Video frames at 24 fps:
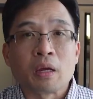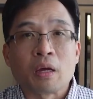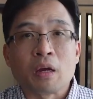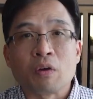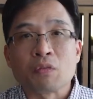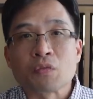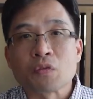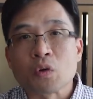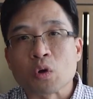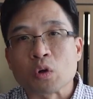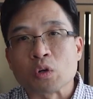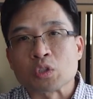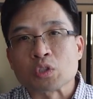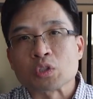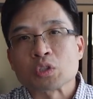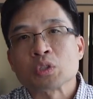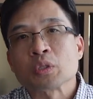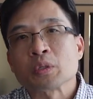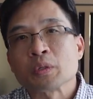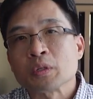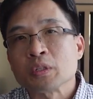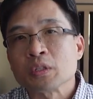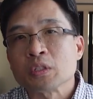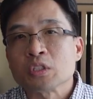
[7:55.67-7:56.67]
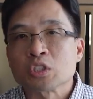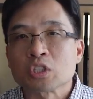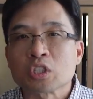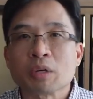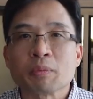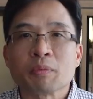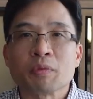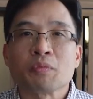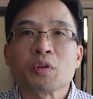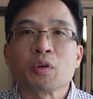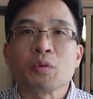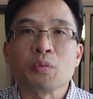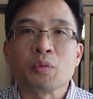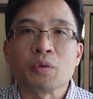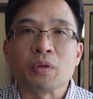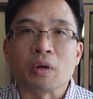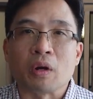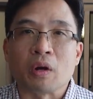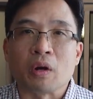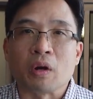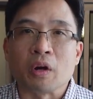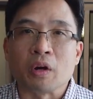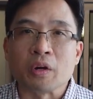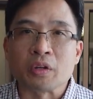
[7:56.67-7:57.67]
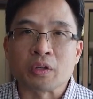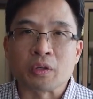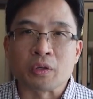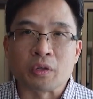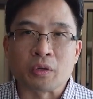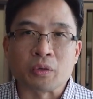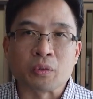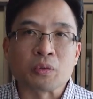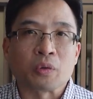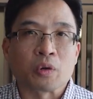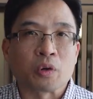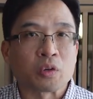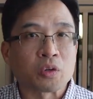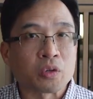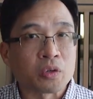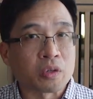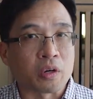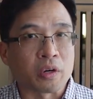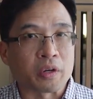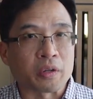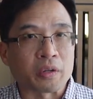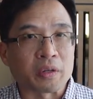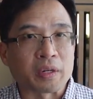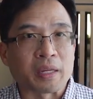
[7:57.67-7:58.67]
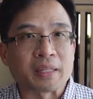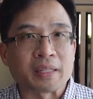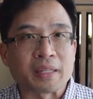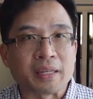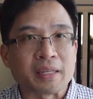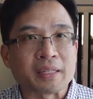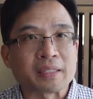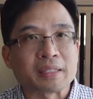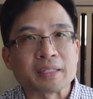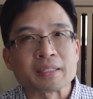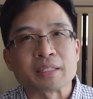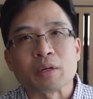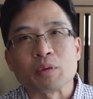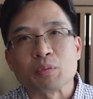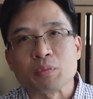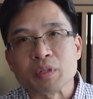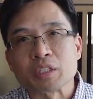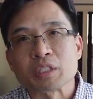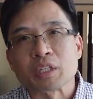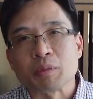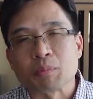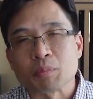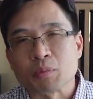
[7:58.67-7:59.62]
of course, some of you would argue or could argue that this is a risky